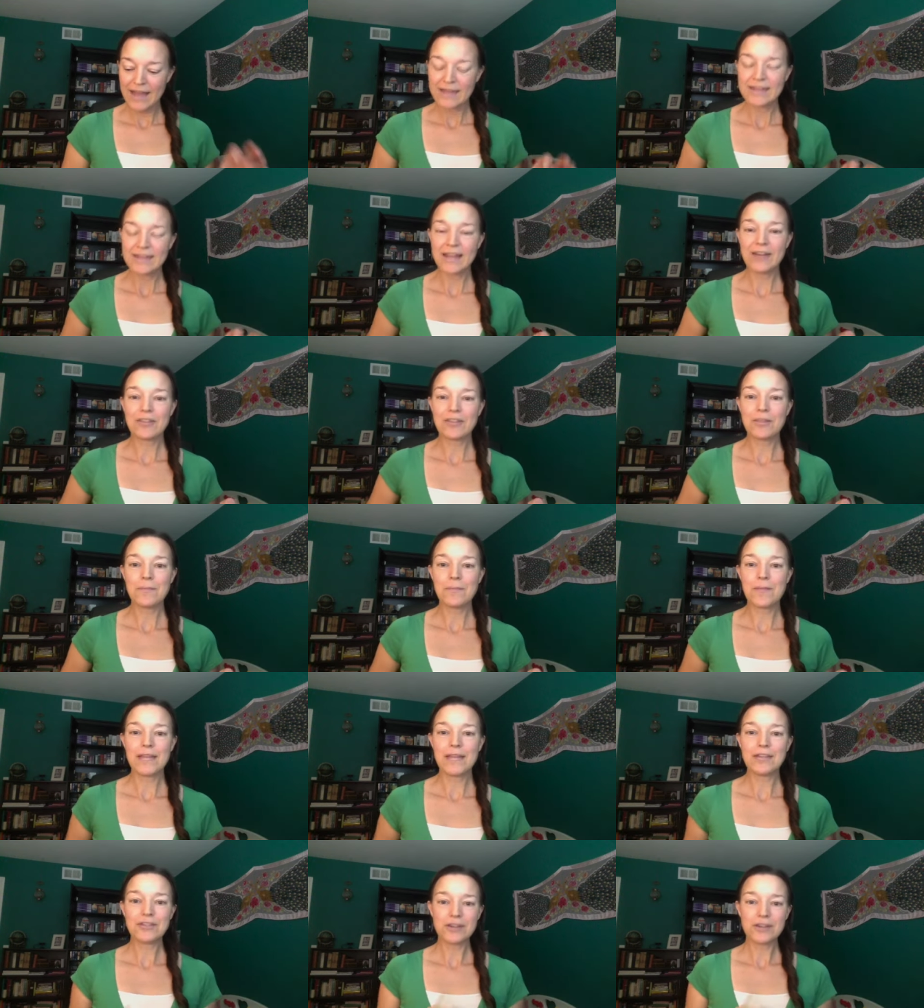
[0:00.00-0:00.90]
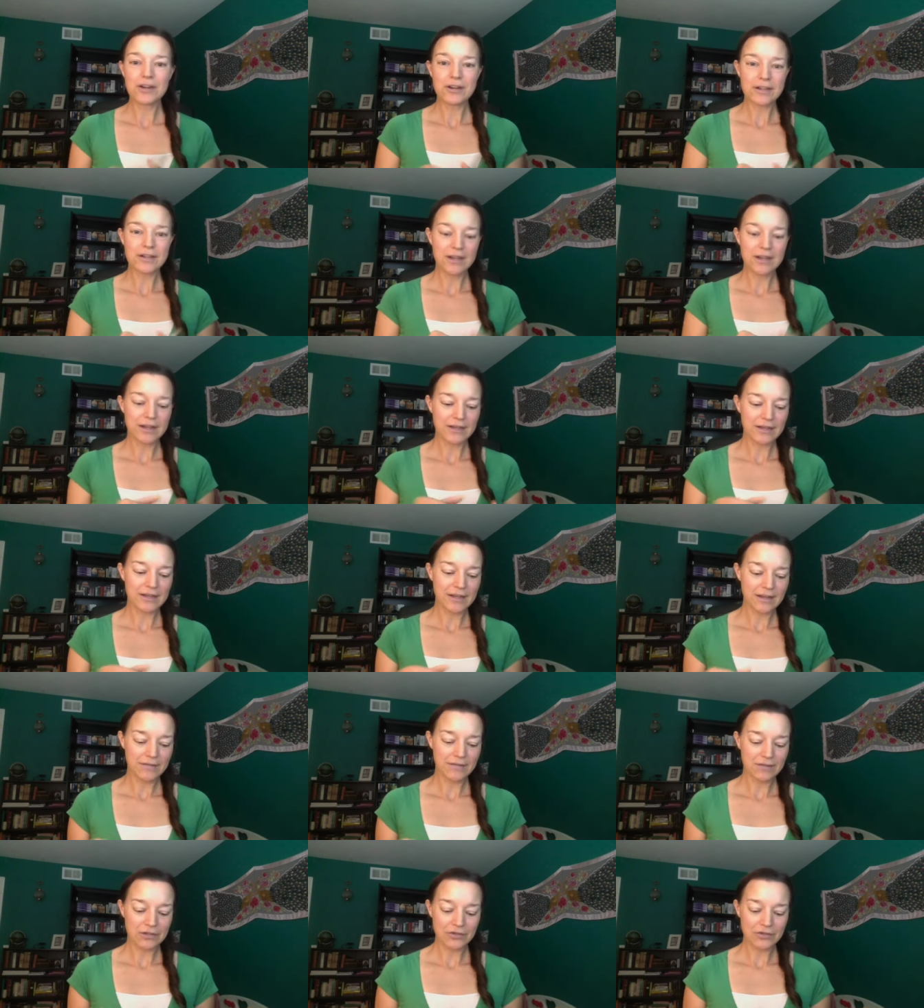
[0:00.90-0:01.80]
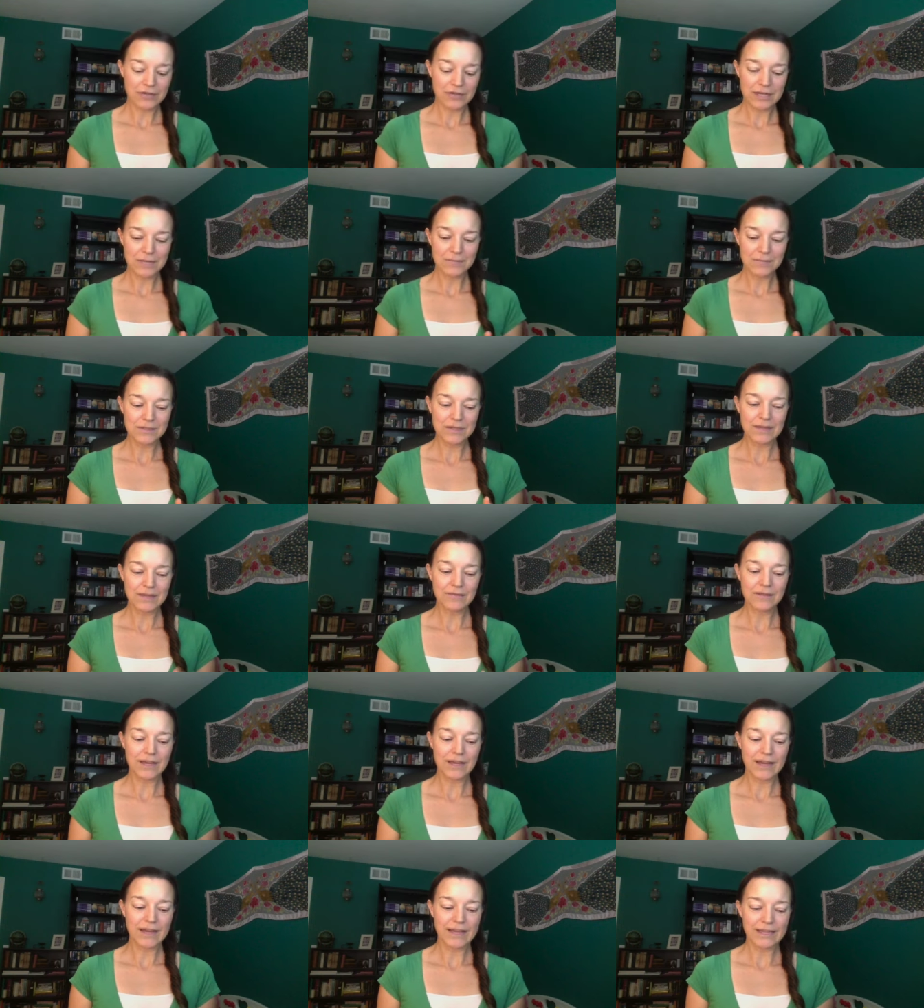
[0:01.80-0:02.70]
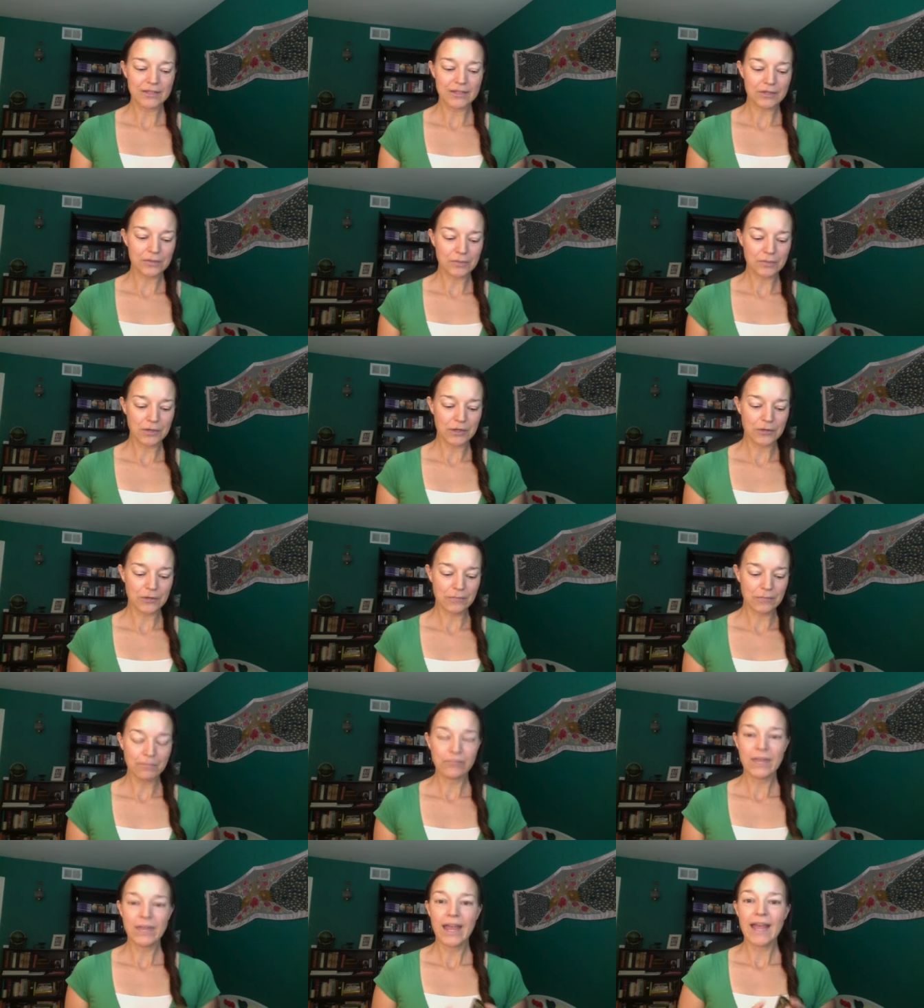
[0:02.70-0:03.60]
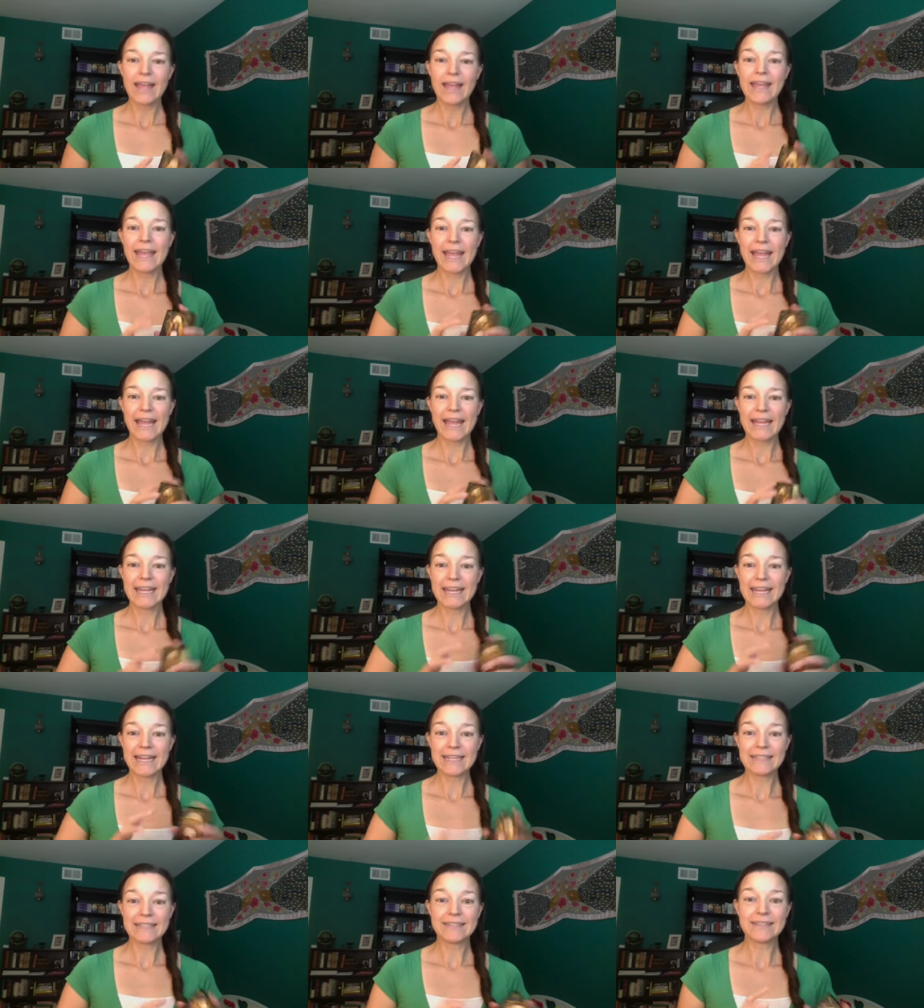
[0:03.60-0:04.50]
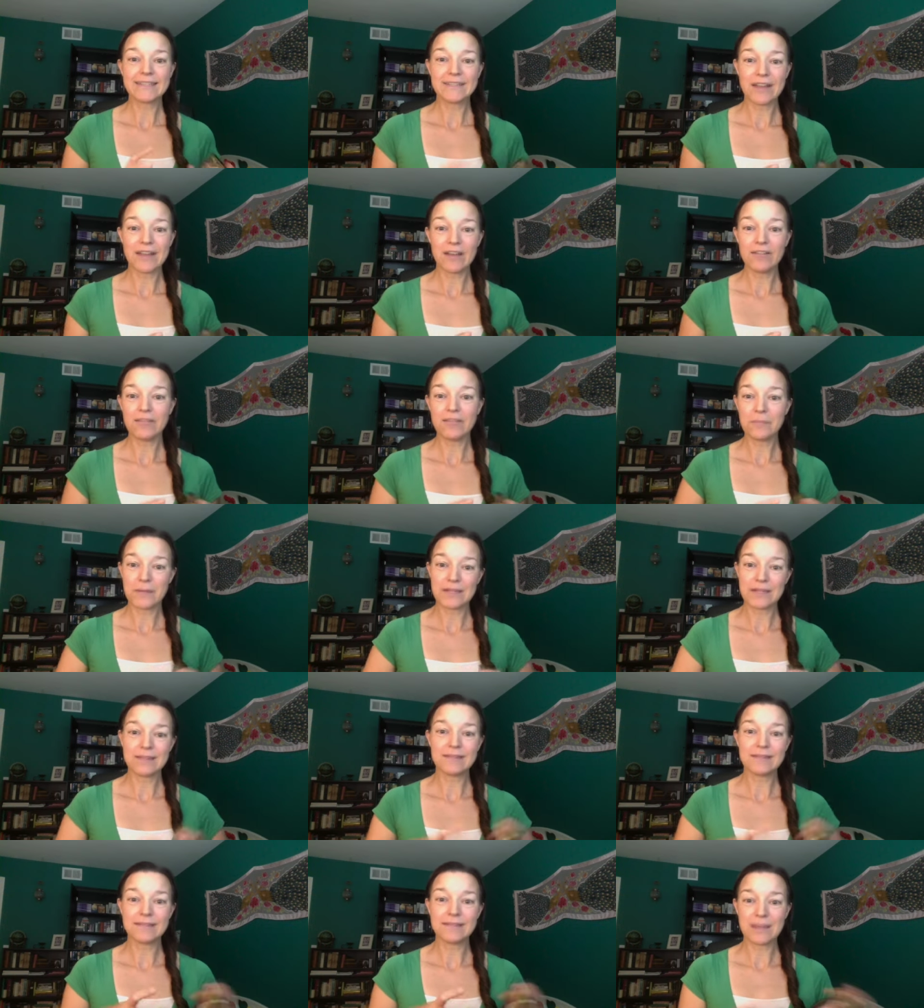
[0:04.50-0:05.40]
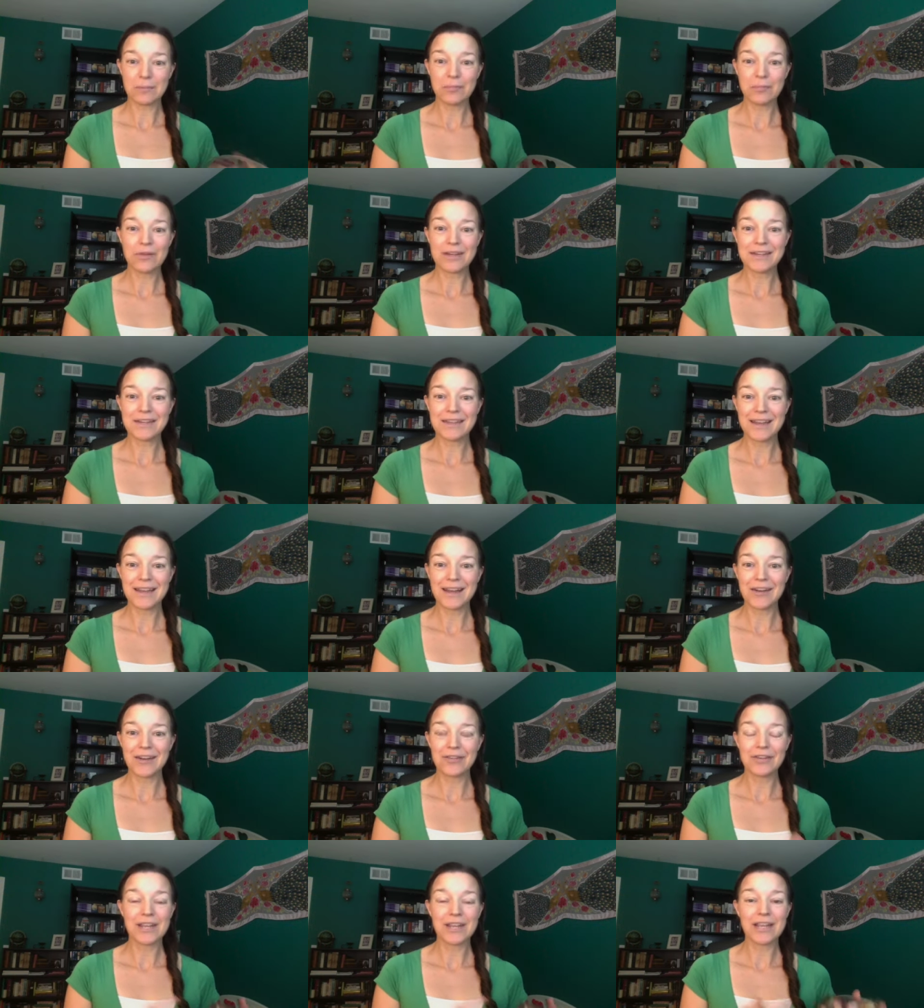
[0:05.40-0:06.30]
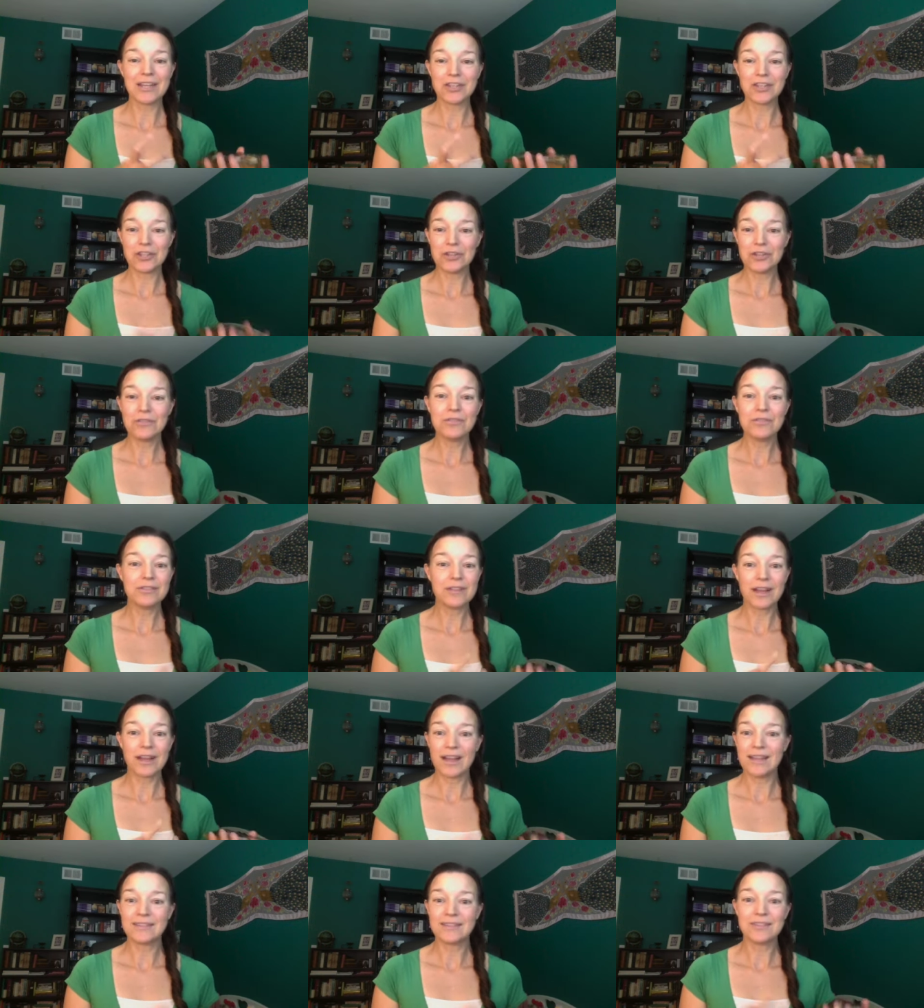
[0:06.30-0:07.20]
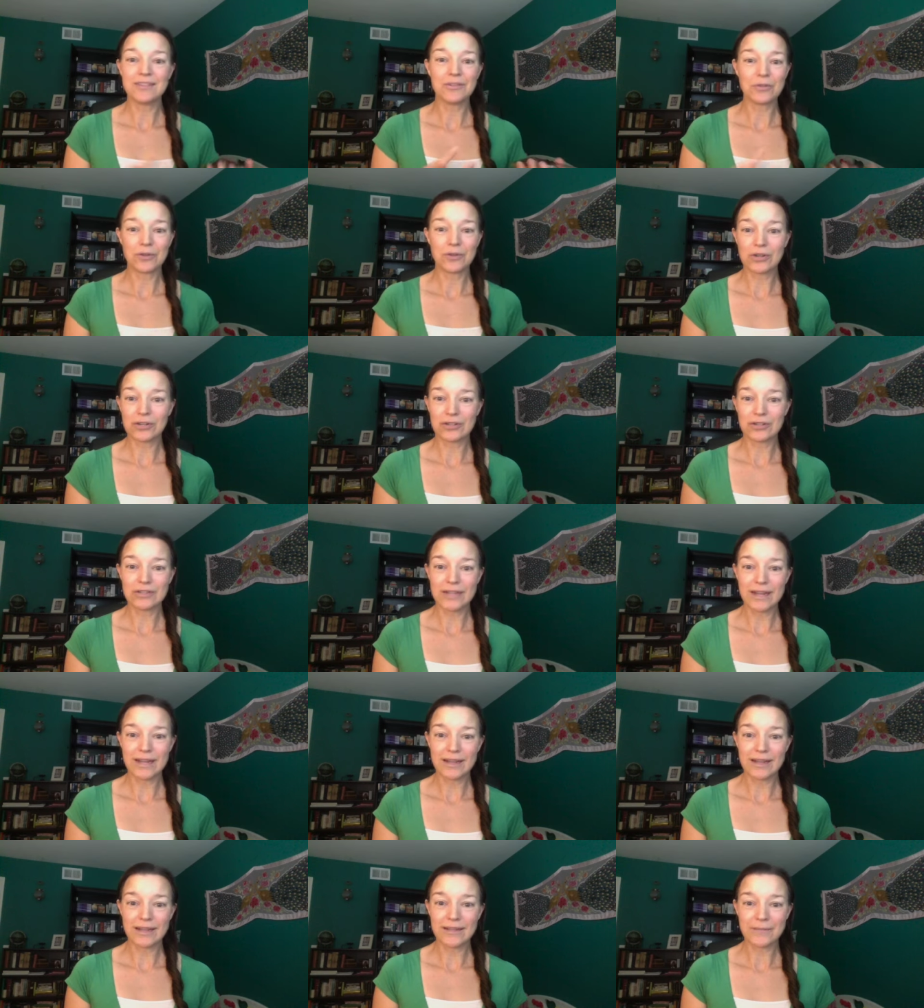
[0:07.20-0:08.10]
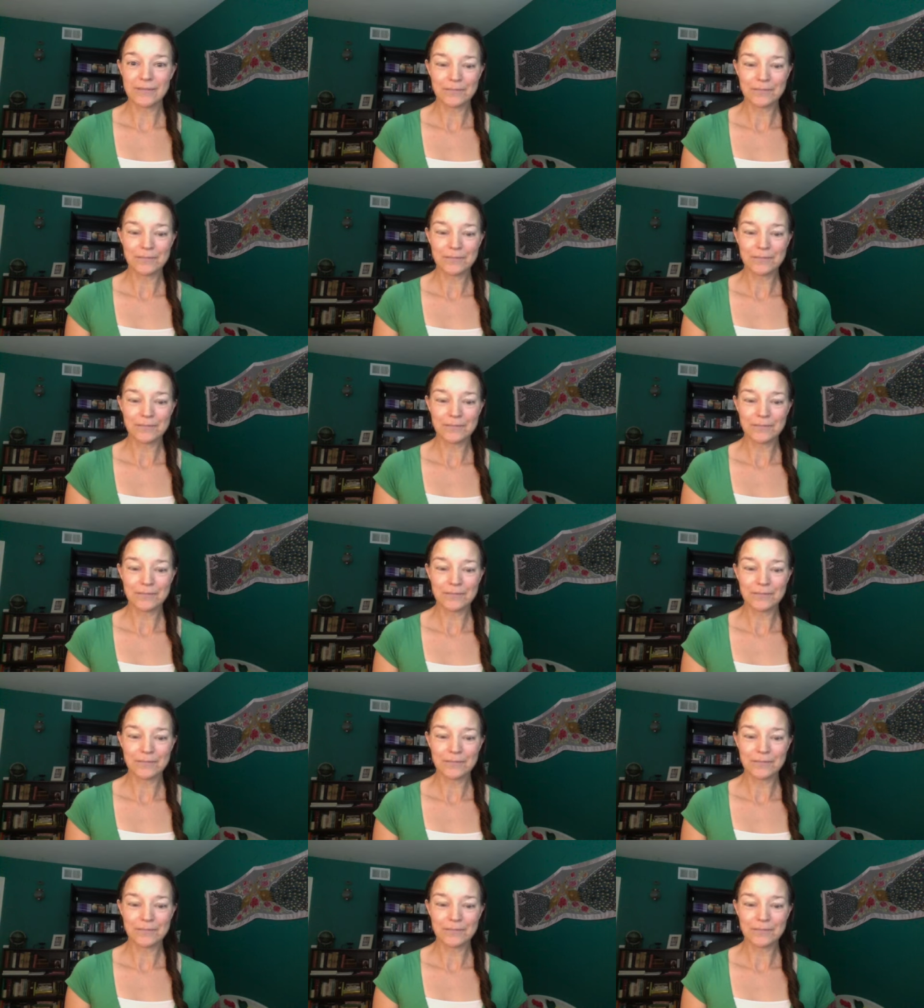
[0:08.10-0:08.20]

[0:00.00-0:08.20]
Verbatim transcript: Now the major arcana of the dreams of Gaia Tarot can itself be separated out and used as an oracle deck.